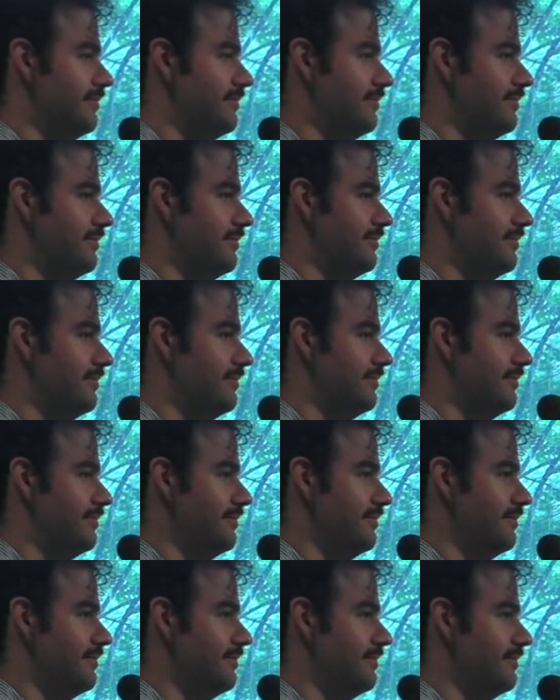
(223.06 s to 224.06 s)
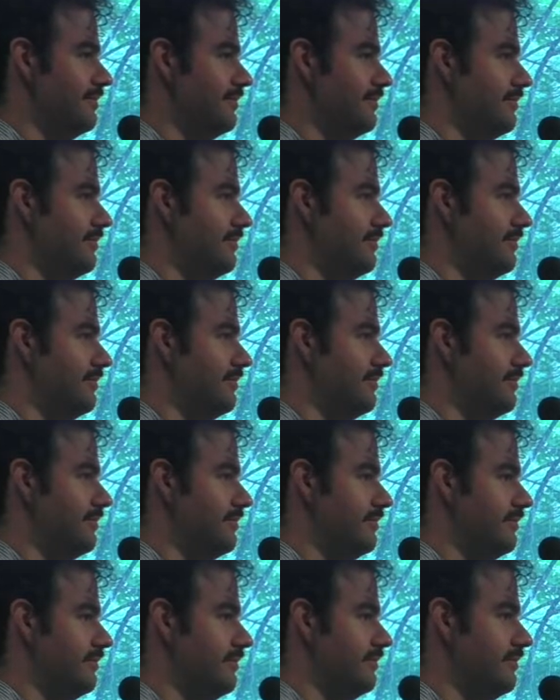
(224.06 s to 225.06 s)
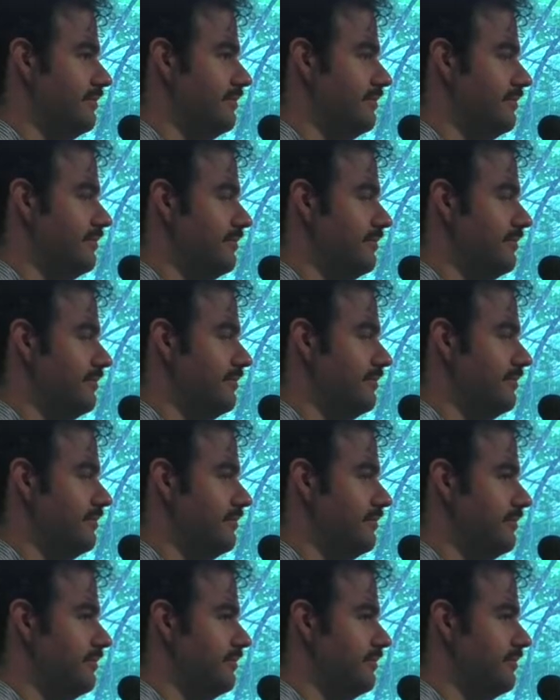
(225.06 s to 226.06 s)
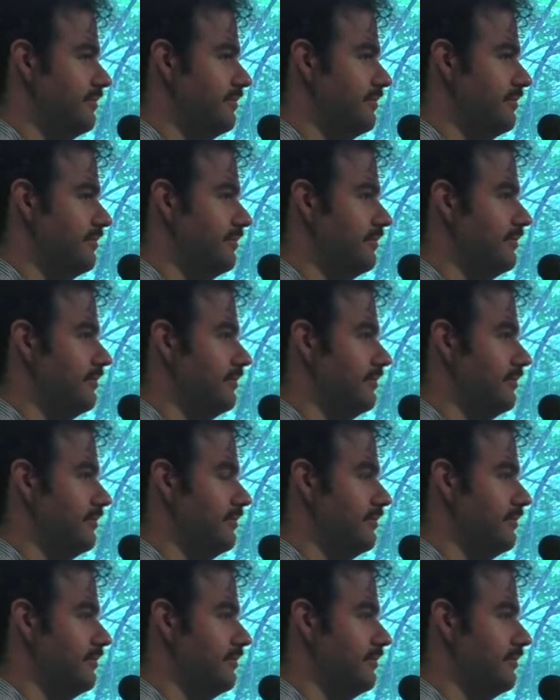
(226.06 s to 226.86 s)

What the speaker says: This person isn't speaking.